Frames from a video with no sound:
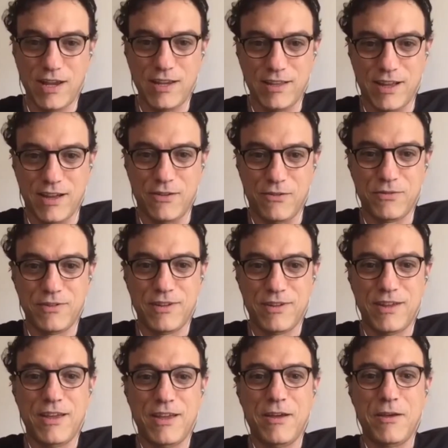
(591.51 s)
now,
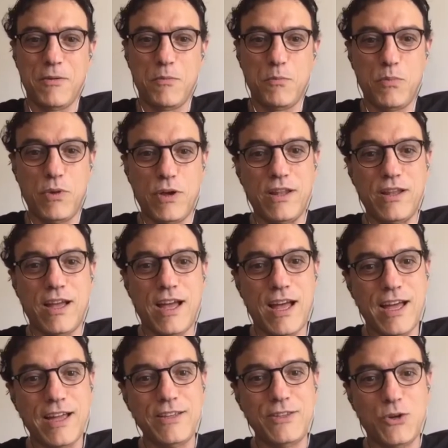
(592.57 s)
but
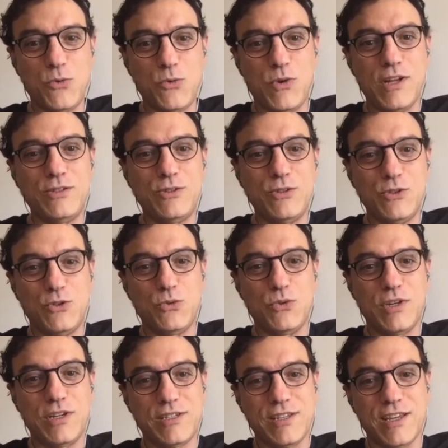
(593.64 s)
I don't want to do
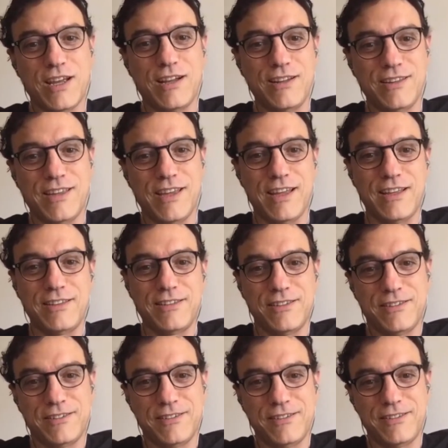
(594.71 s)
exactly that
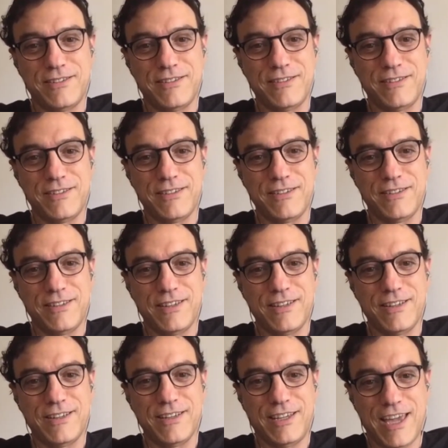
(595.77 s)

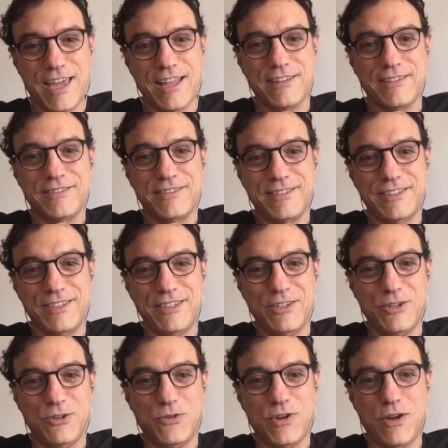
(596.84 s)
uh, again. You
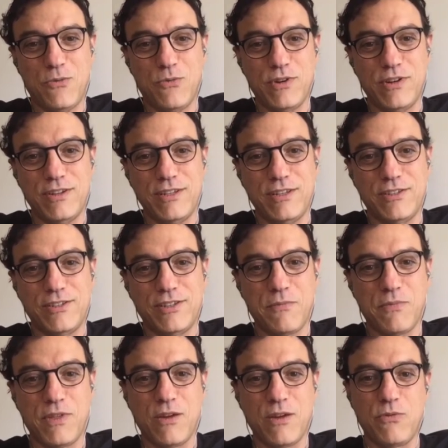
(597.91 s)
know, I want
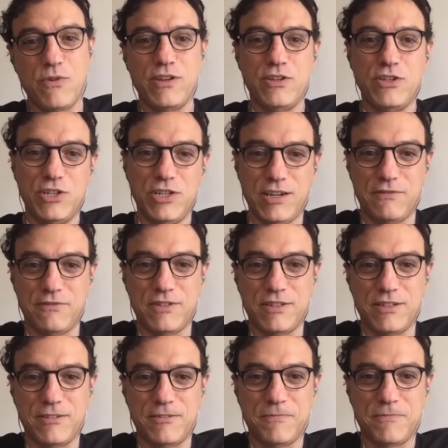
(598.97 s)
something already
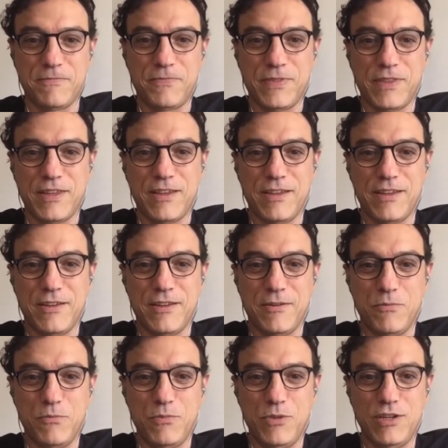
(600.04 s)
shift.
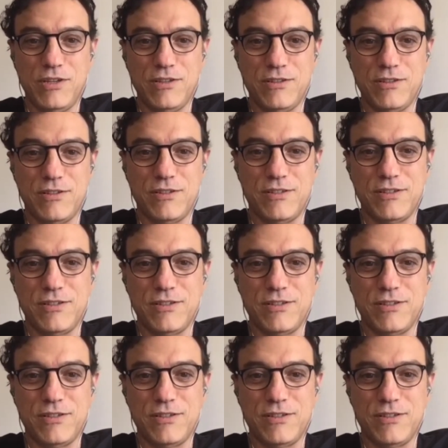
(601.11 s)
Means, you don't want to